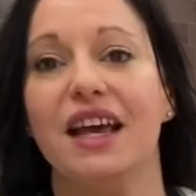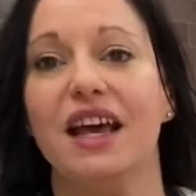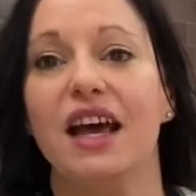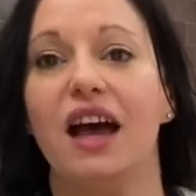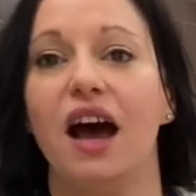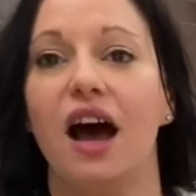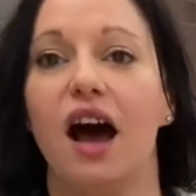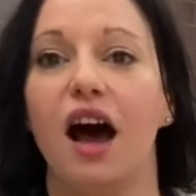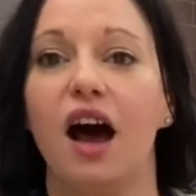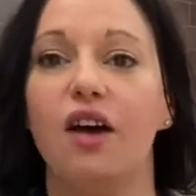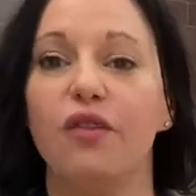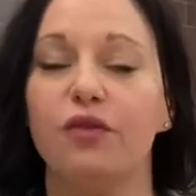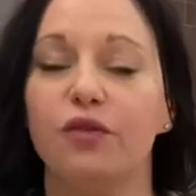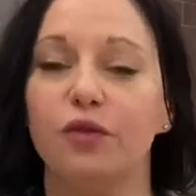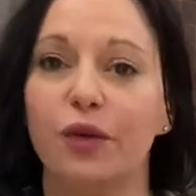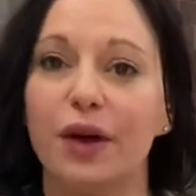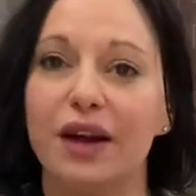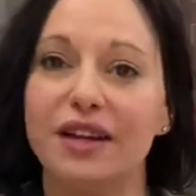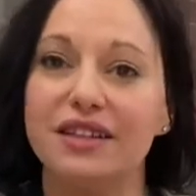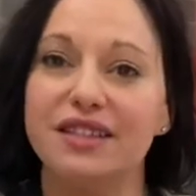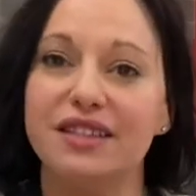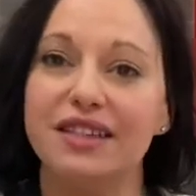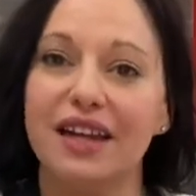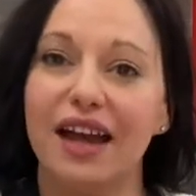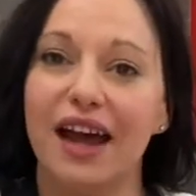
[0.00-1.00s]
of
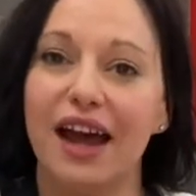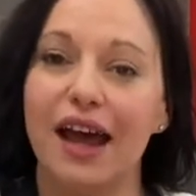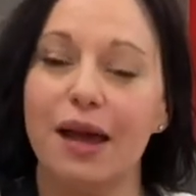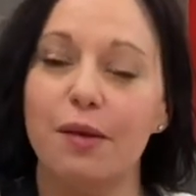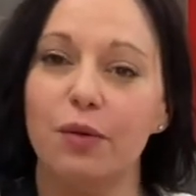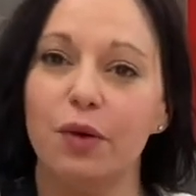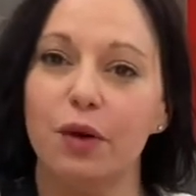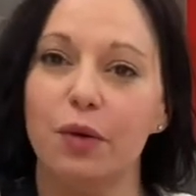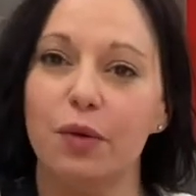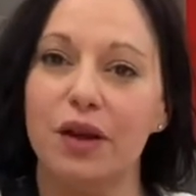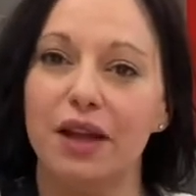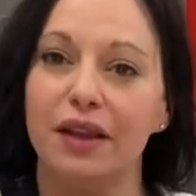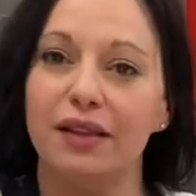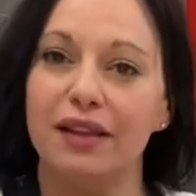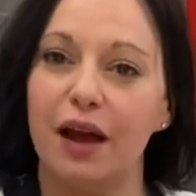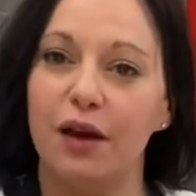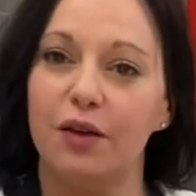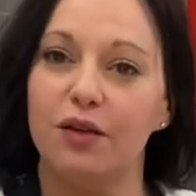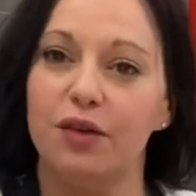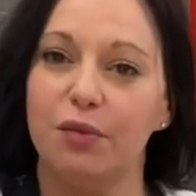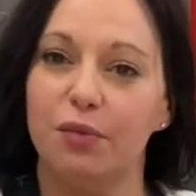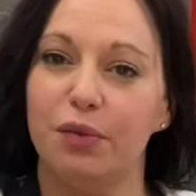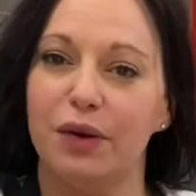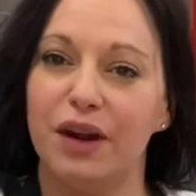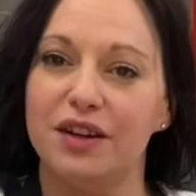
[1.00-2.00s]
rest time where we
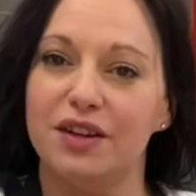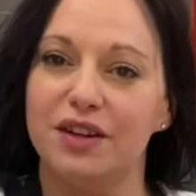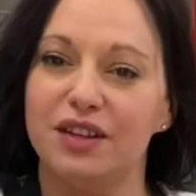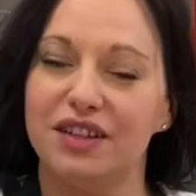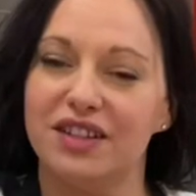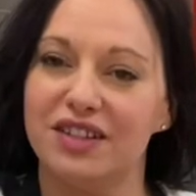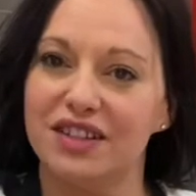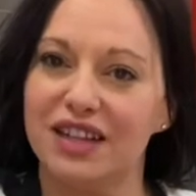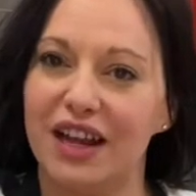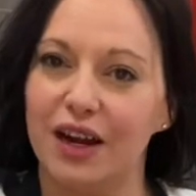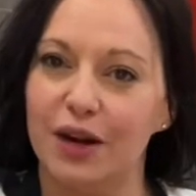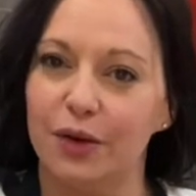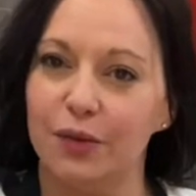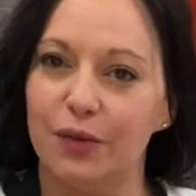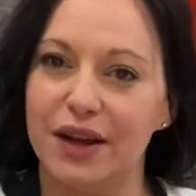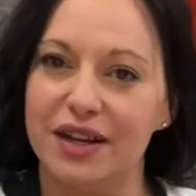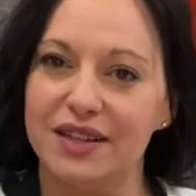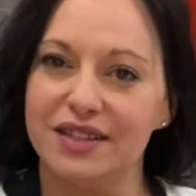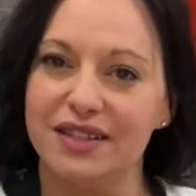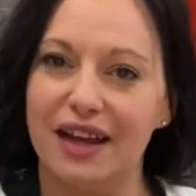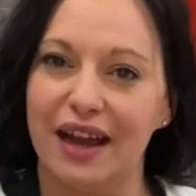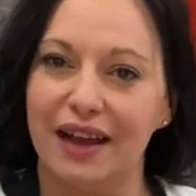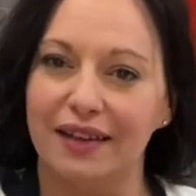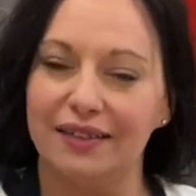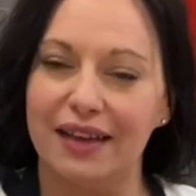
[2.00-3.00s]
allowed the bread to just kind of
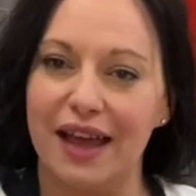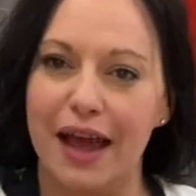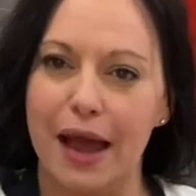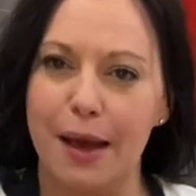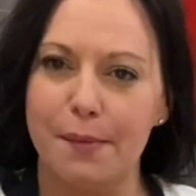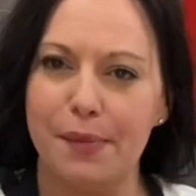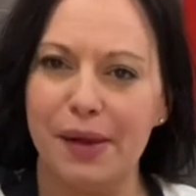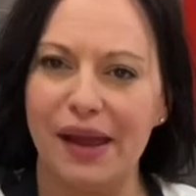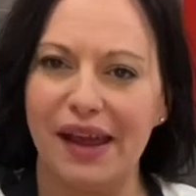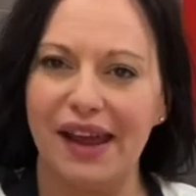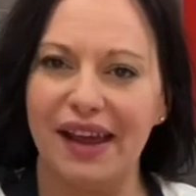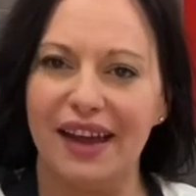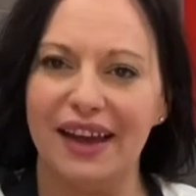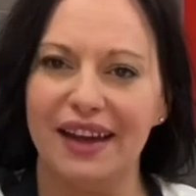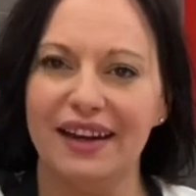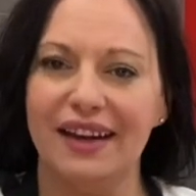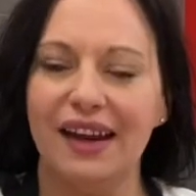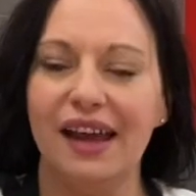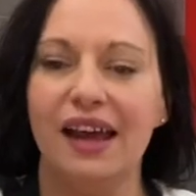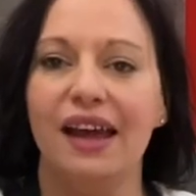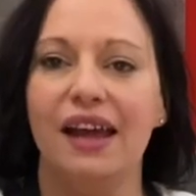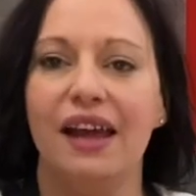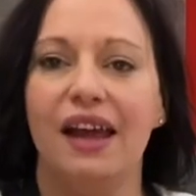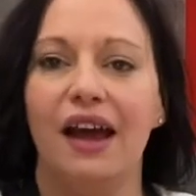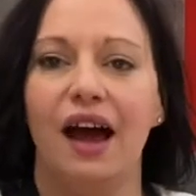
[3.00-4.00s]
rest on that pan.